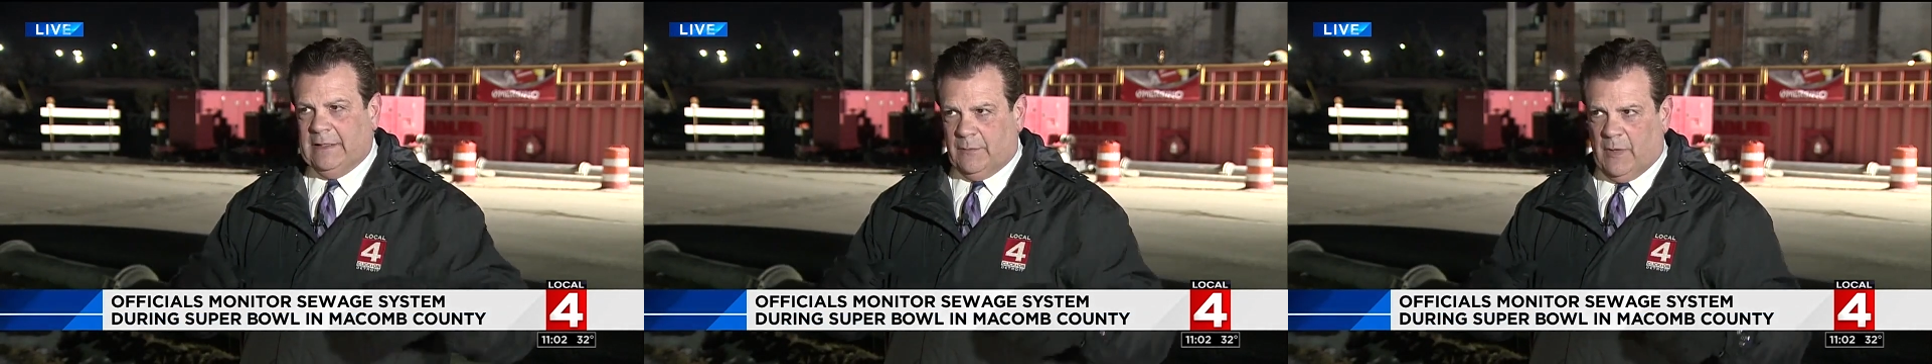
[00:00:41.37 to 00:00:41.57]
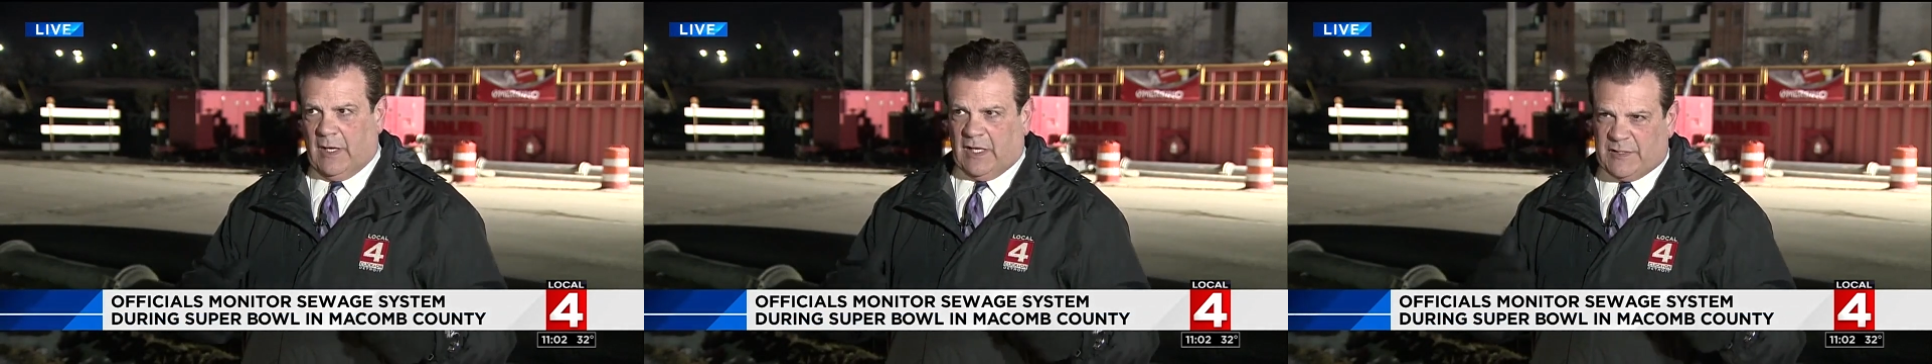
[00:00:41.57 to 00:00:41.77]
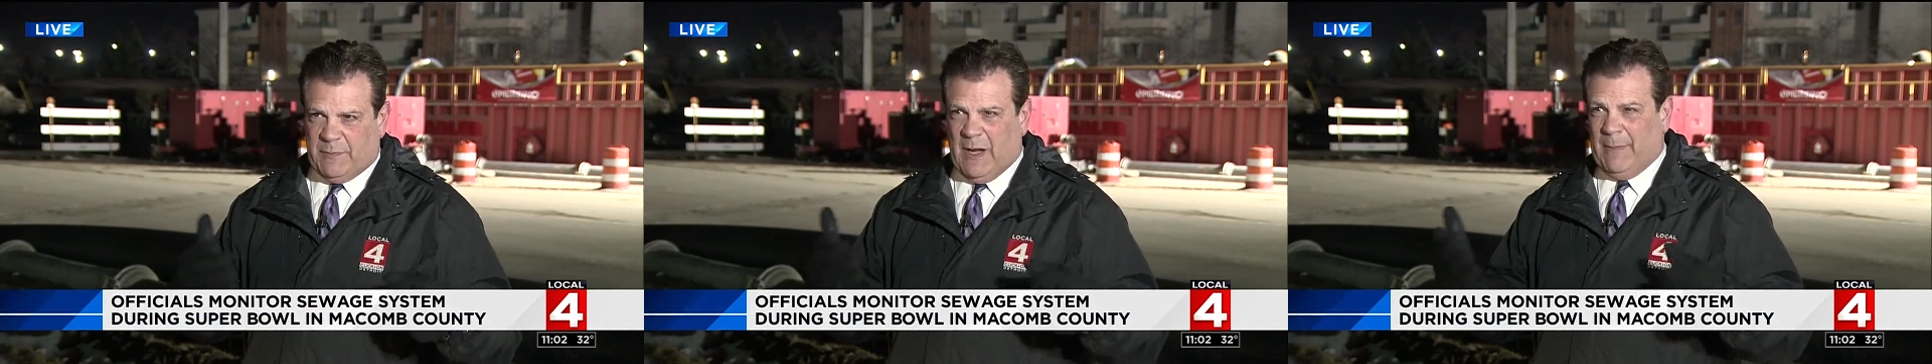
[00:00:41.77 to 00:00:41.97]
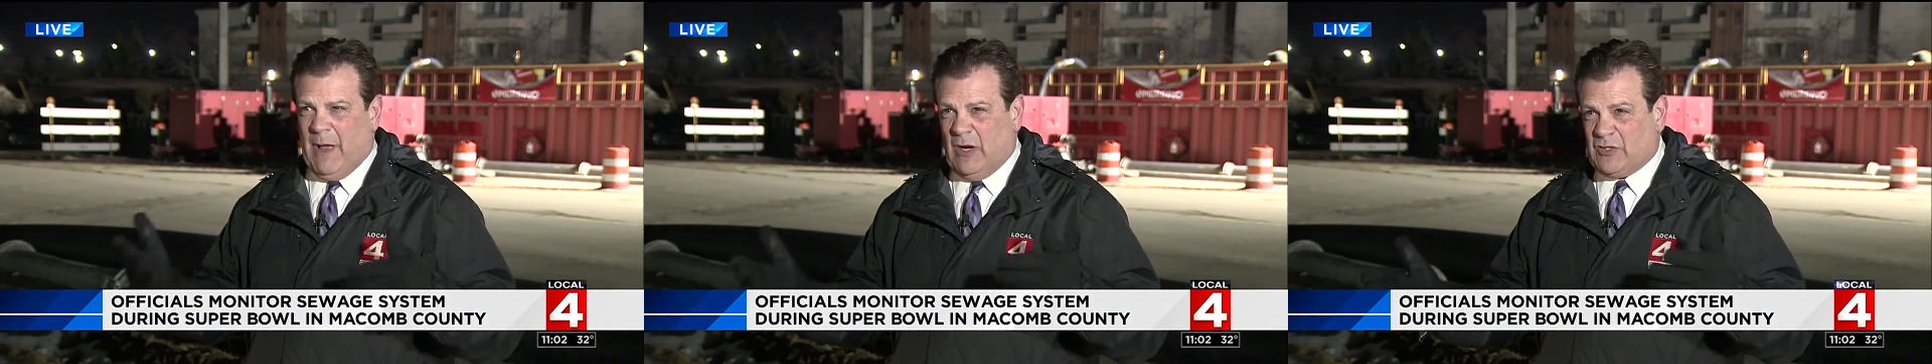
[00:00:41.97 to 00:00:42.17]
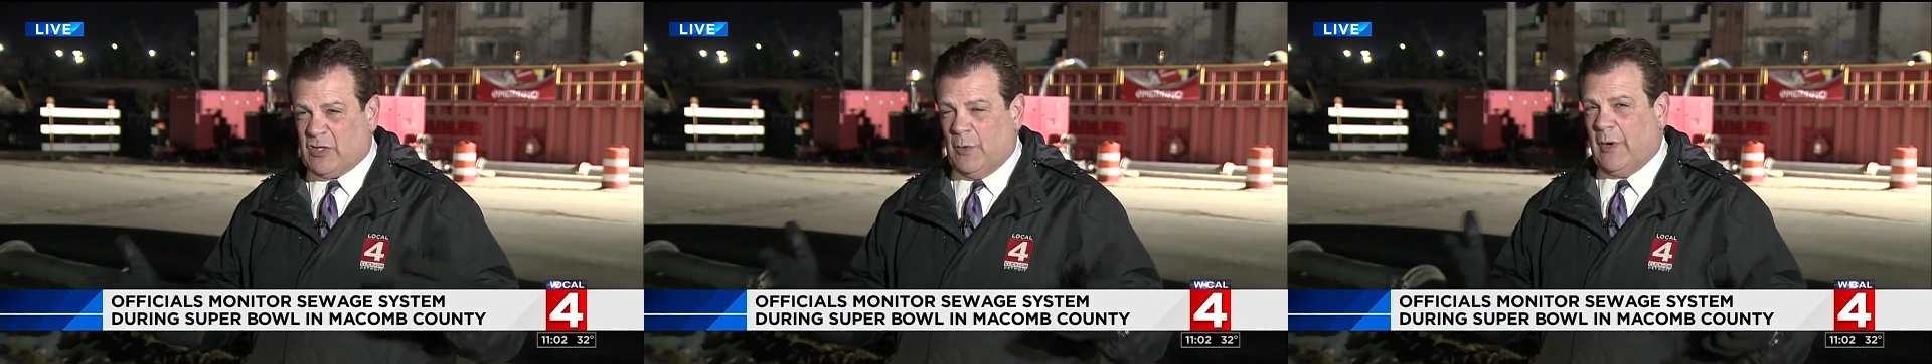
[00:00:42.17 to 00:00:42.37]
Well, it's been
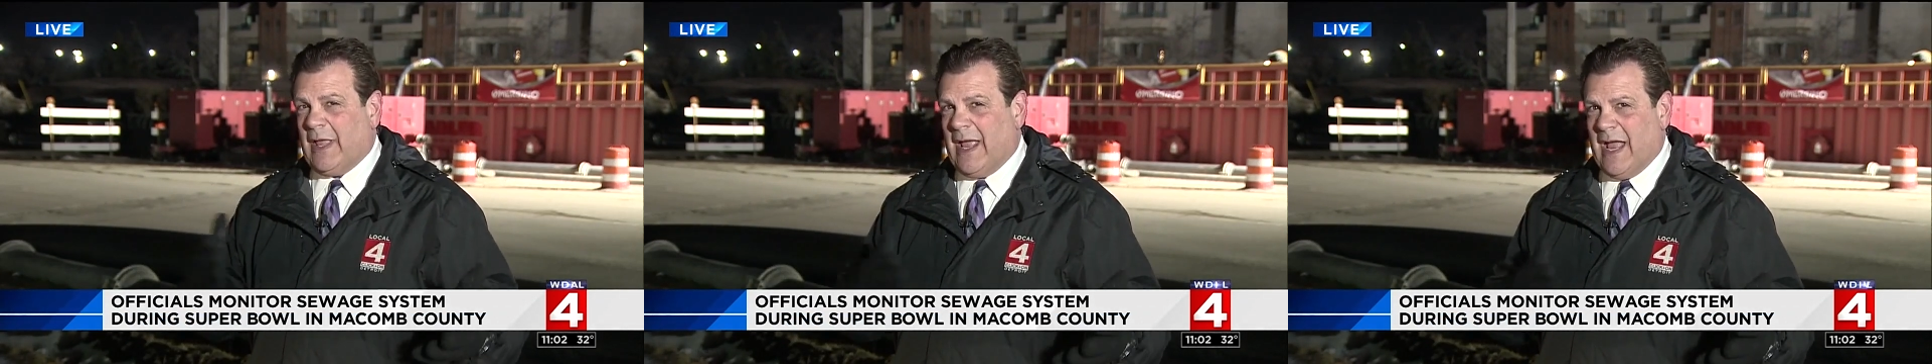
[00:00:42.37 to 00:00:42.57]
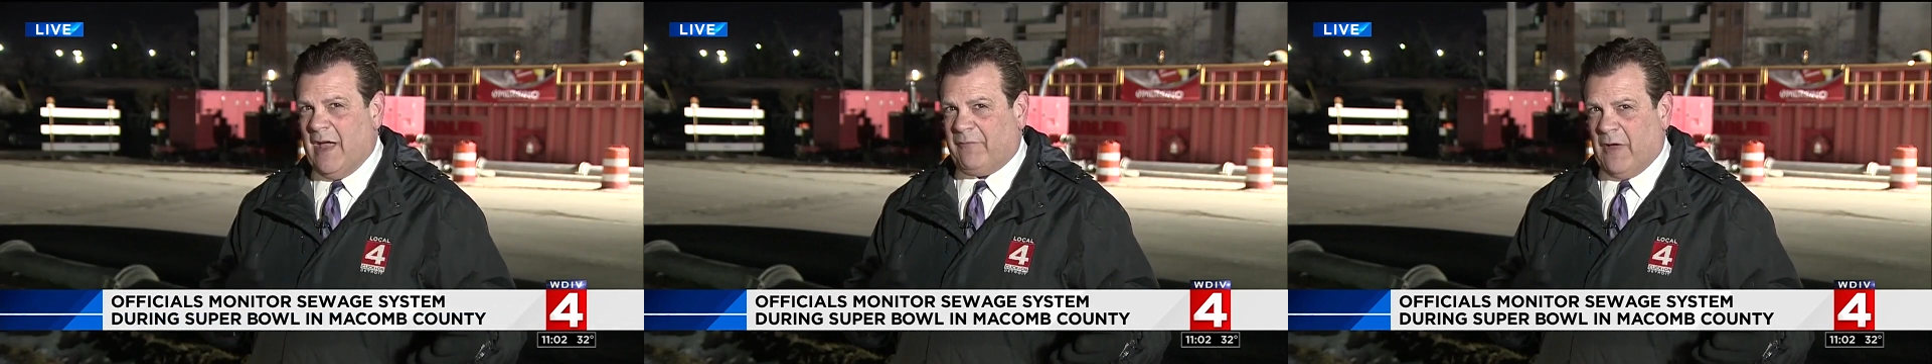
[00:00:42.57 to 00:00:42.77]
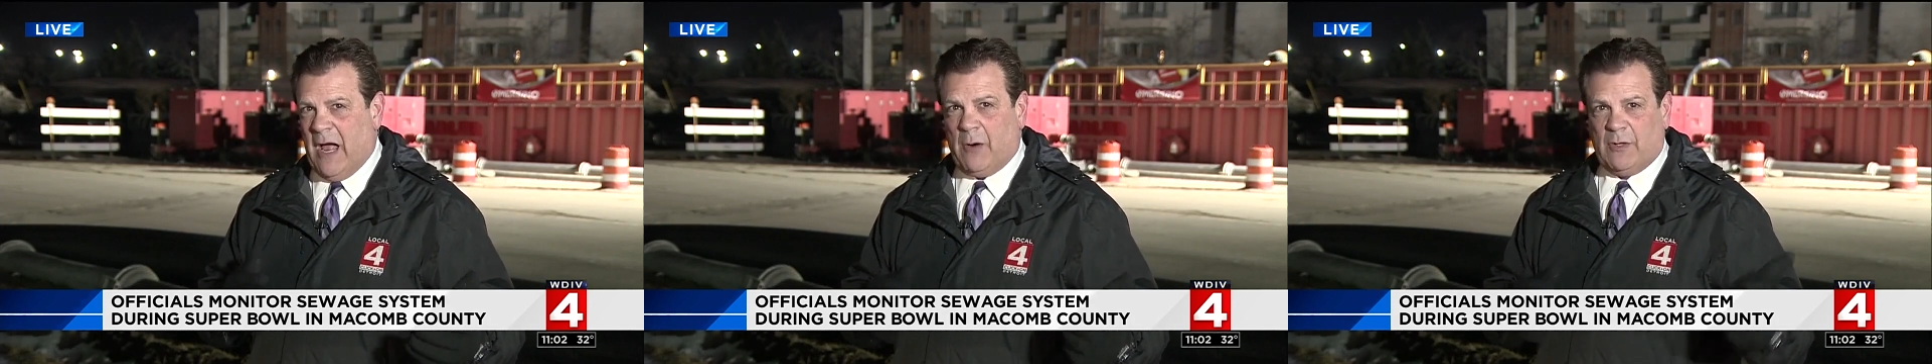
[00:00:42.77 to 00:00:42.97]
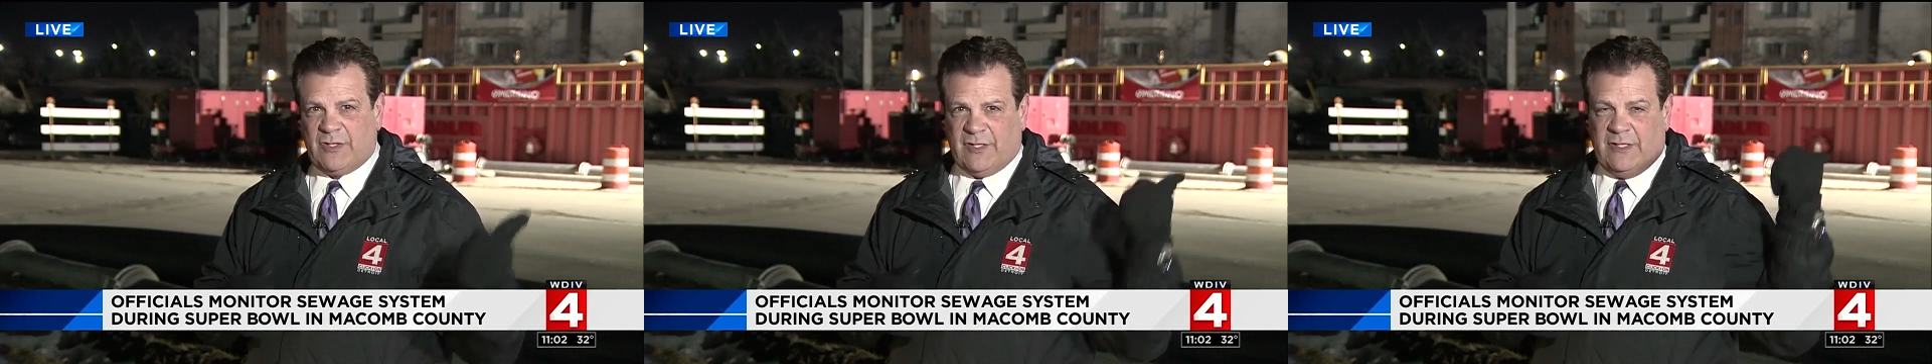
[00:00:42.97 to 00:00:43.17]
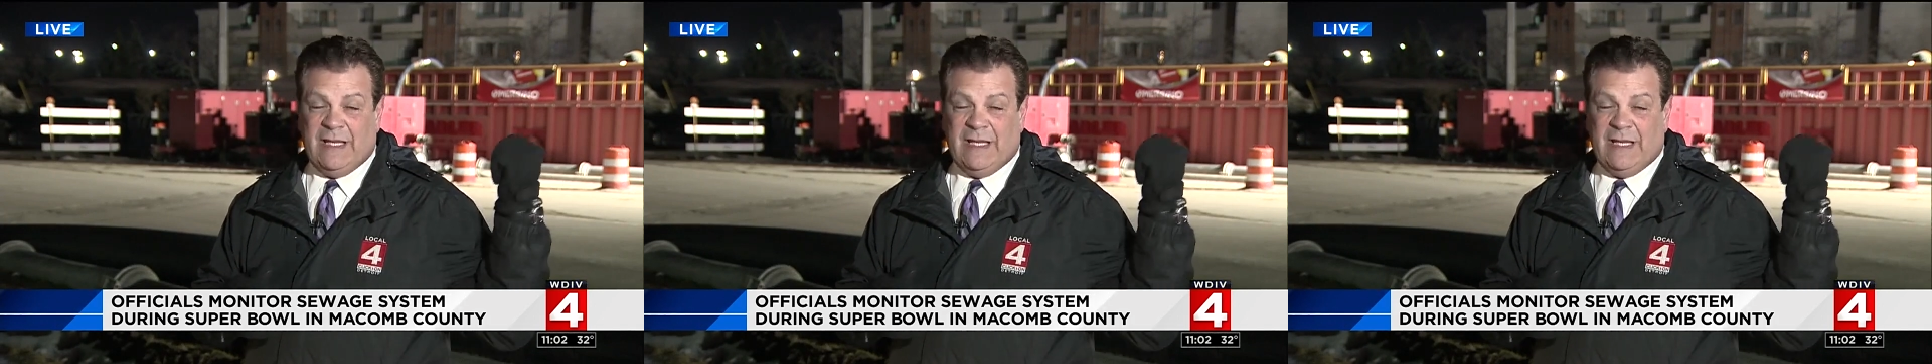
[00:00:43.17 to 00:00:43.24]
about two and a half hours.